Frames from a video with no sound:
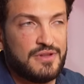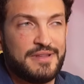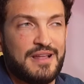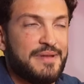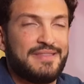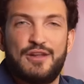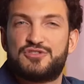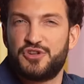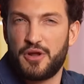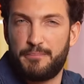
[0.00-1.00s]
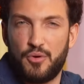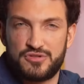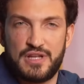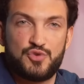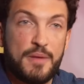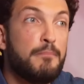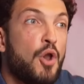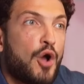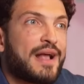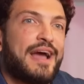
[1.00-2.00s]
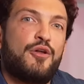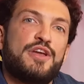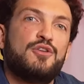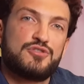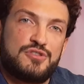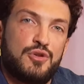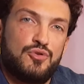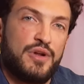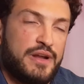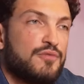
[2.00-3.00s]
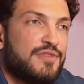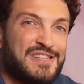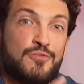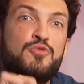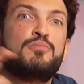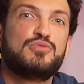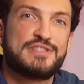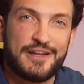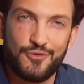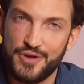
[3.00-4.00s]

situation, meaning that they block our odors, and we no longer smell.